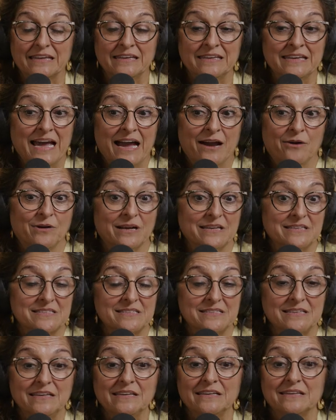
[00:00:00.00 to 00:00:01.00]
it. And now I
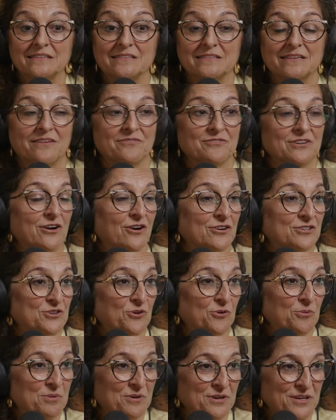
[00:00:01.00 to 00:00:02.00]
see it every
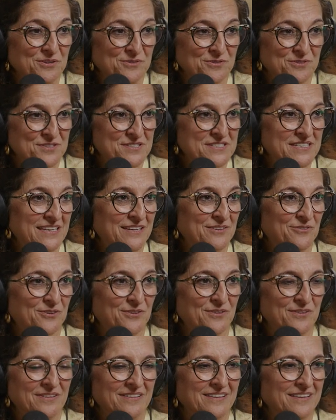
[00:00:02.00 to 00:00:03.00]
October. You'll see
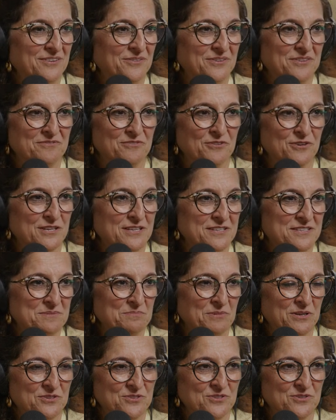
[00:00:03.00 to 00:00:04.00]
all, you know,
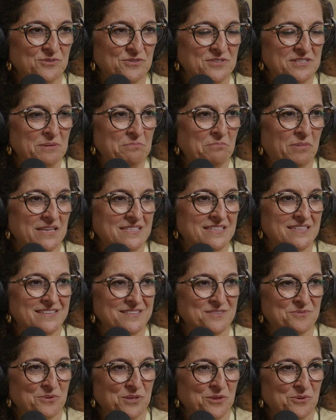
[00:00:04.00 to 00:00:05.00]
advertisements, you'll see
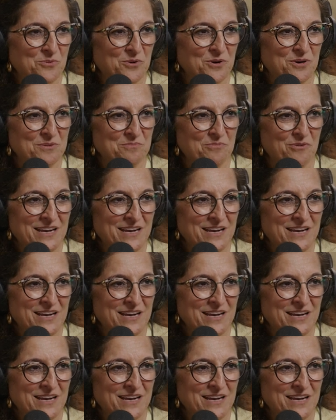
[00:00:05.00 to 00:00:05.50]
buses with the word uh,